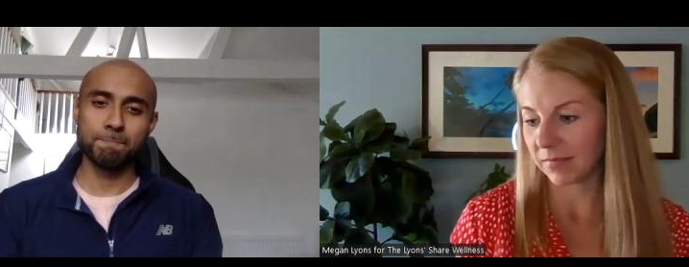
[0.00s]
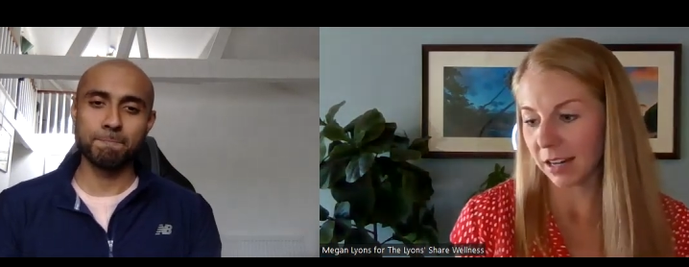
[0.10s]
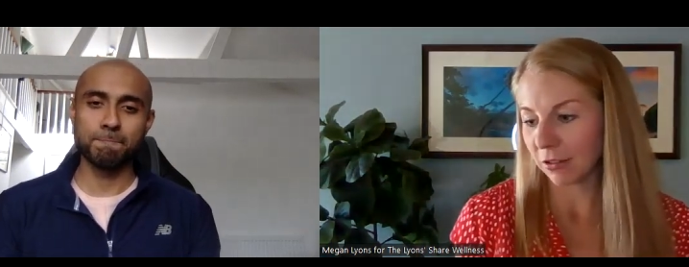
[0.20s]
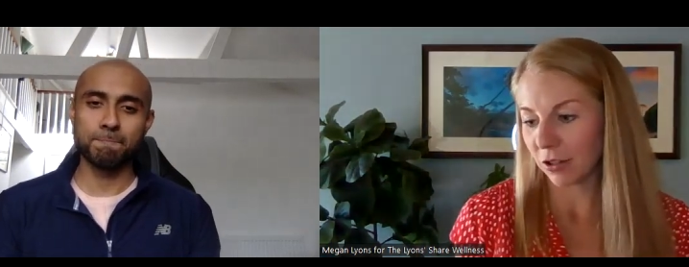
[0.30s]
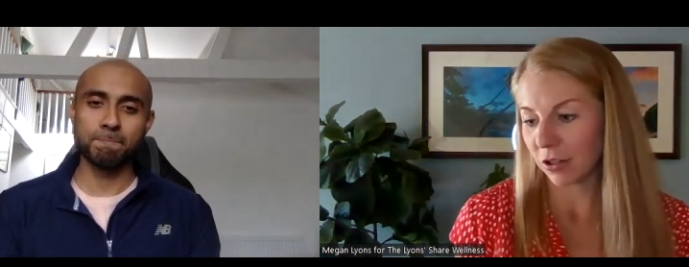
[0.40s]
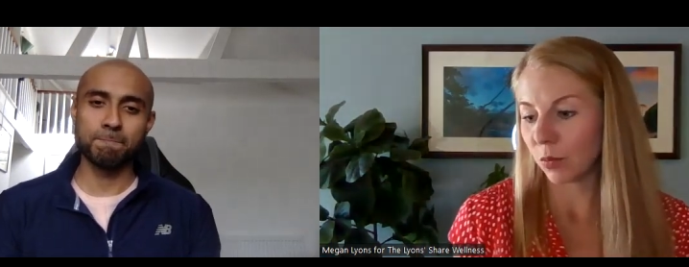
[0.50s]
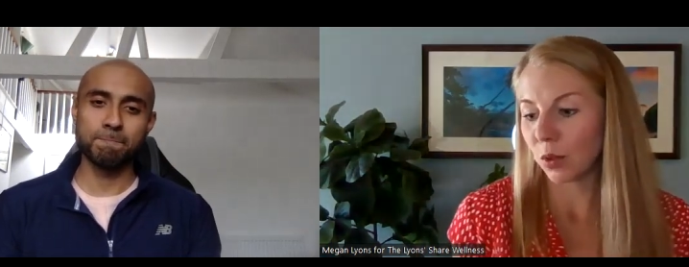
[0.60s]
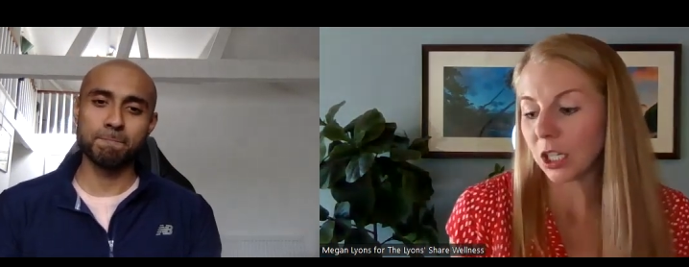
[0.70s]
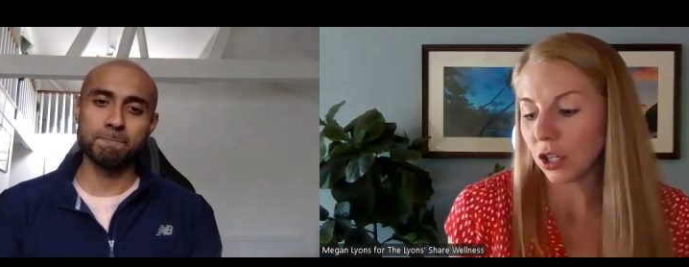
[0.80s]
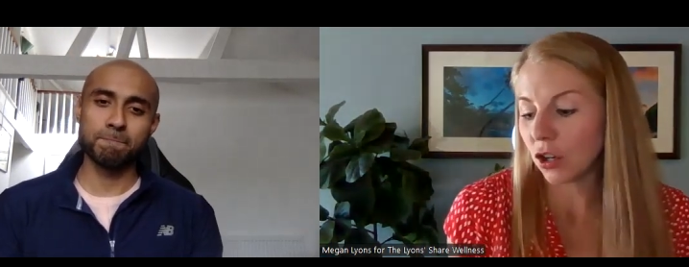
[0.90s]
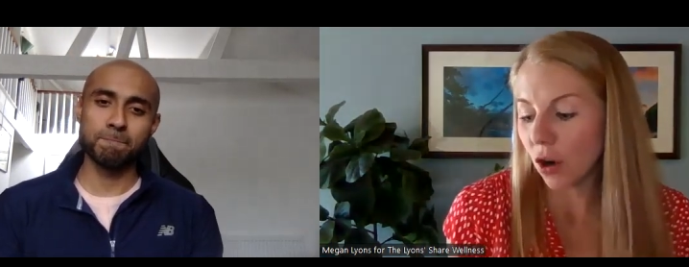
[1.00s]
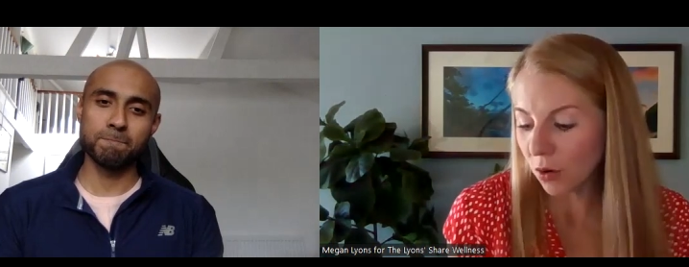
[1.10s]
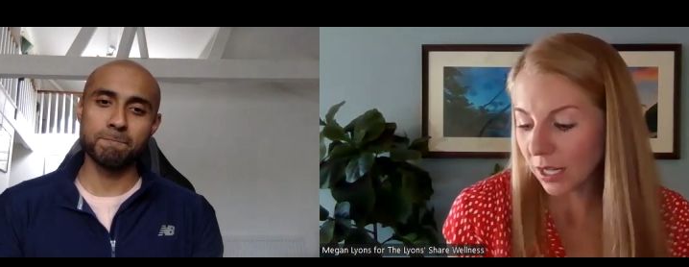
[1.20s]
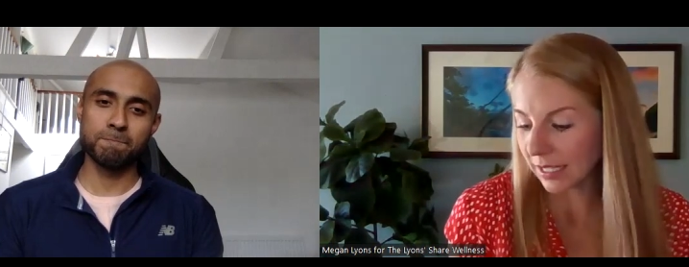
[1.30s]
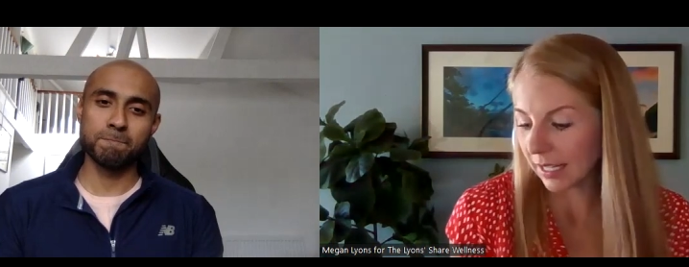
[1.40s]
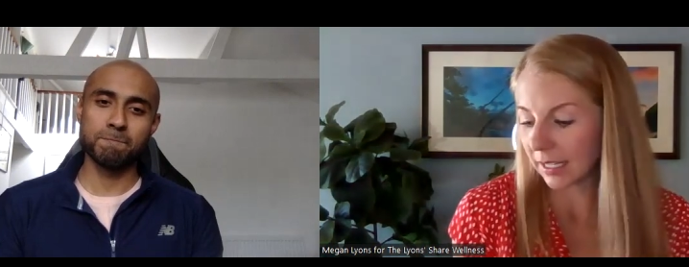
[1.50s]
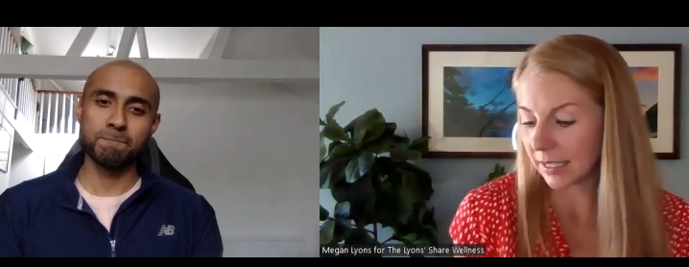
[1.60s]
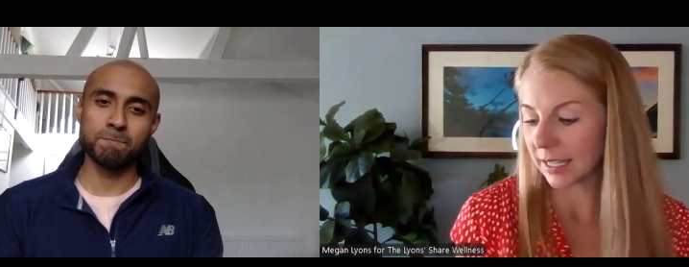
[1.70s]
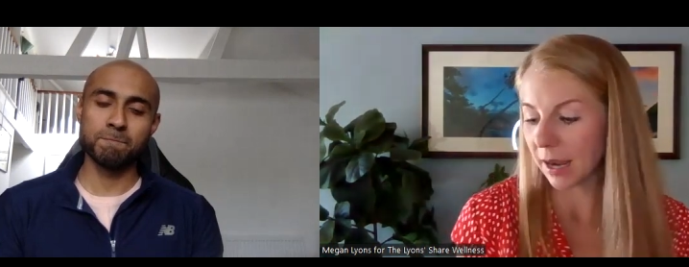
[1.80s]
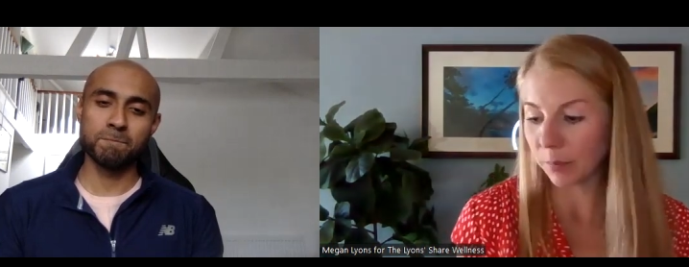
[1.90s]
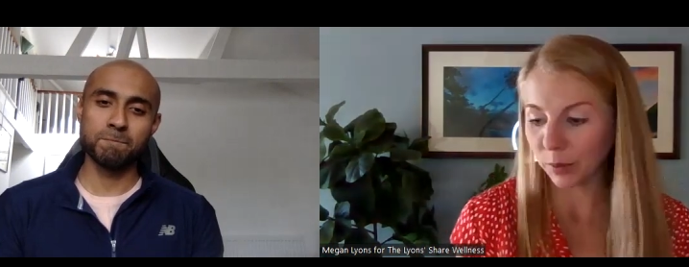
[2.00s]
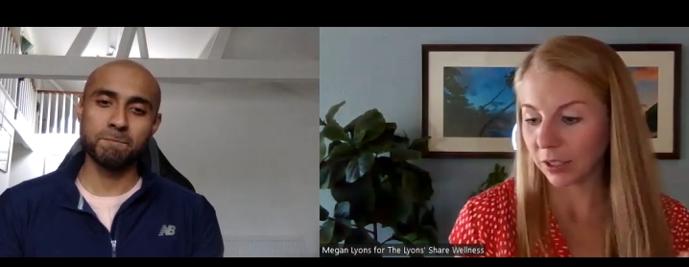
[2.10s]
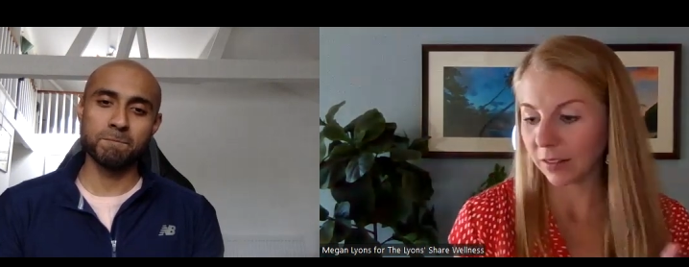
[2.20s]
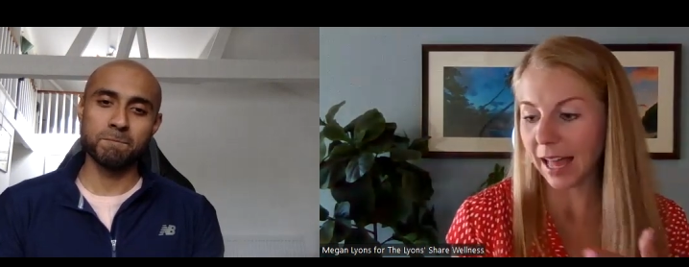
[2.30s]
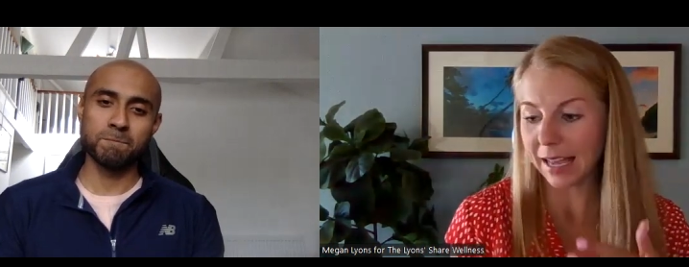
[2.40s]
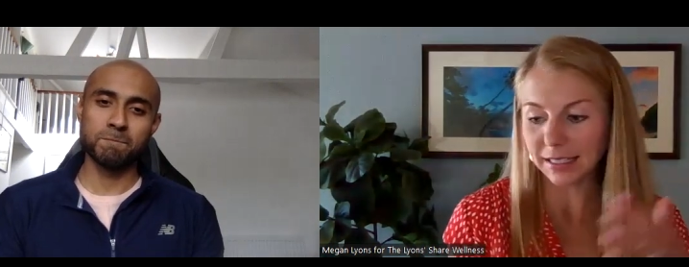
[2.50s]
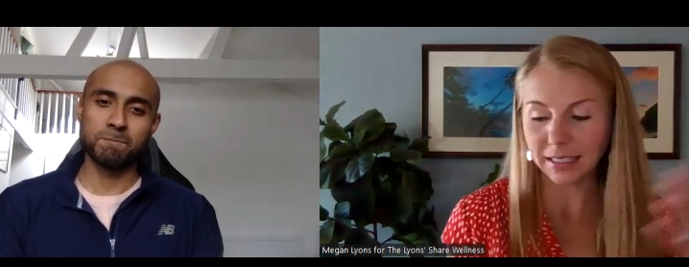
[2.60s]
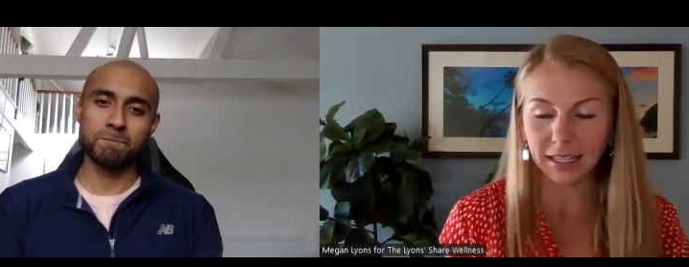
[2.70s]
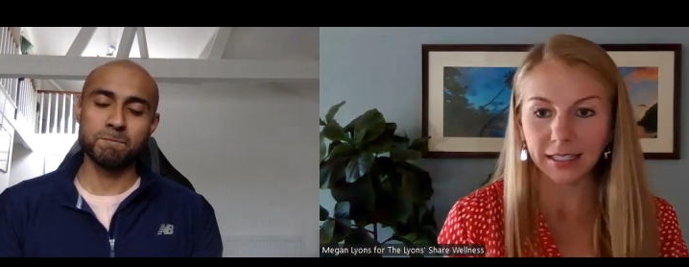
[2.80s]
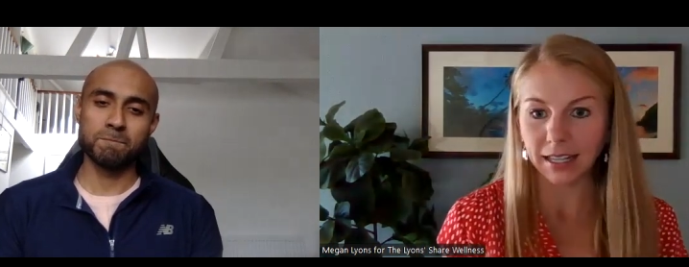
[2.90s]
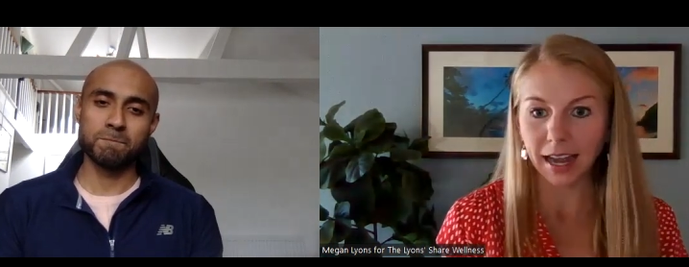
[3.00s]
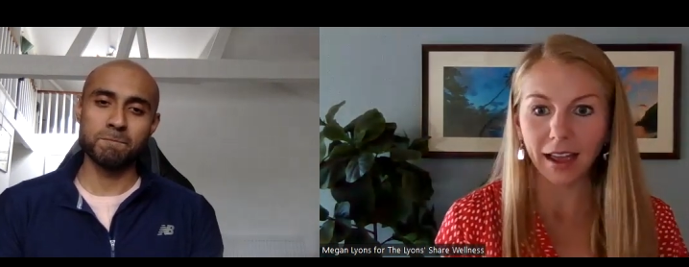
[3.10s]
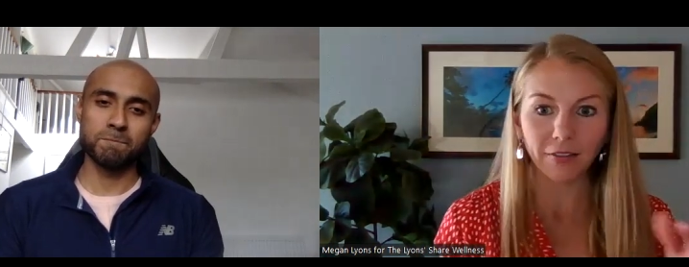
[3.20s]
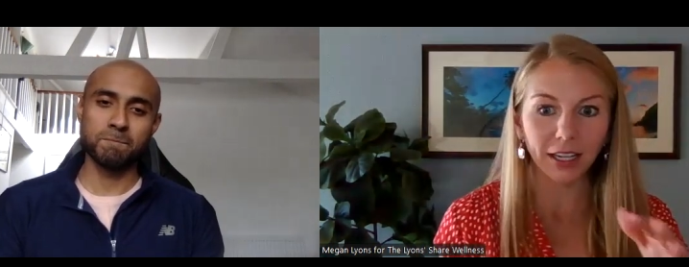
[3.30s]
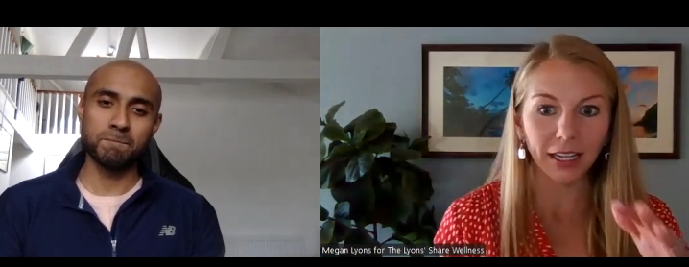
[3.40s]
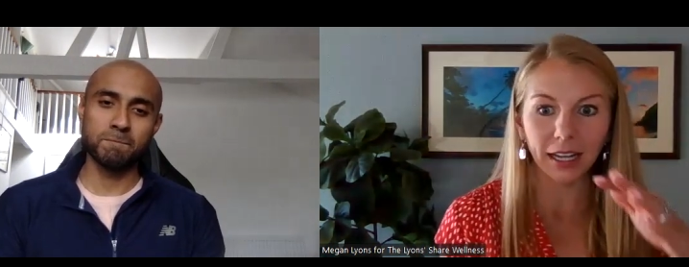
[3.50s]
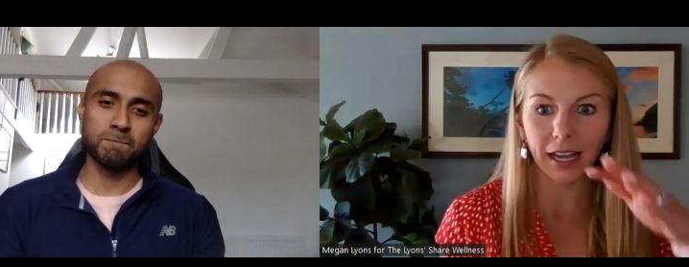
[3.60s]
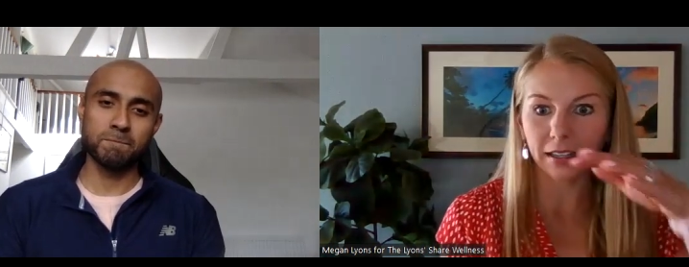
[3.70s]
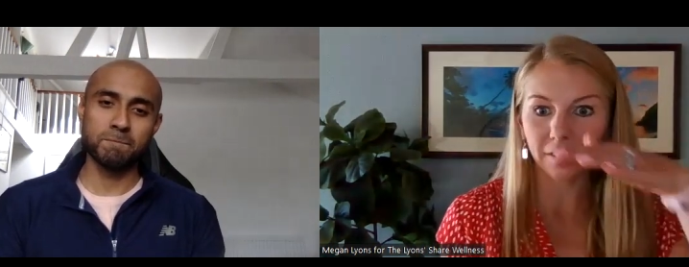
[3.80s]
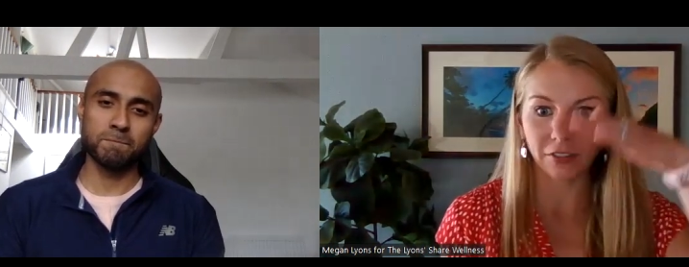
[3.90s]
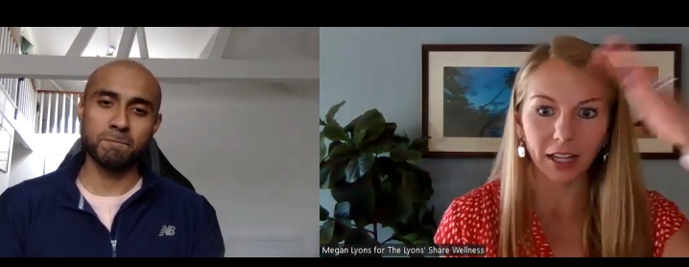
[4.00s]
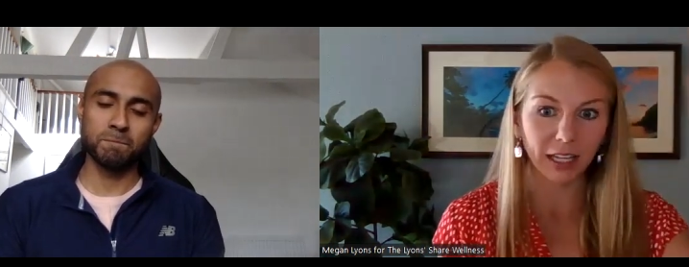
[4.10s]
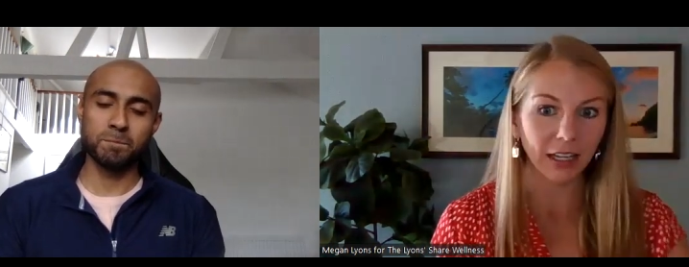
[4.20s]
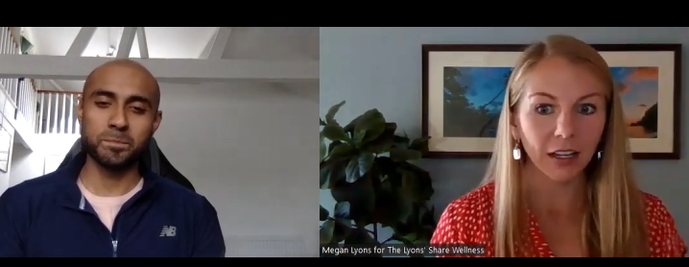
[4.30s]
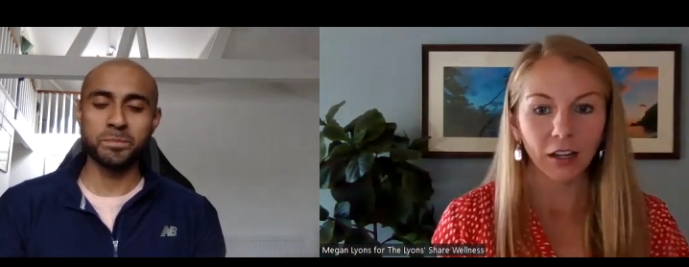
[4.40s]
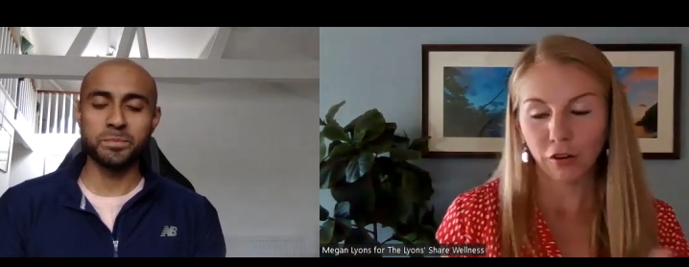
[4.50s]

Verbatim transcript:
Speaker 1: I don't know, you wouldn't notice it. It's tempered glass, it doesn't have any kind of like,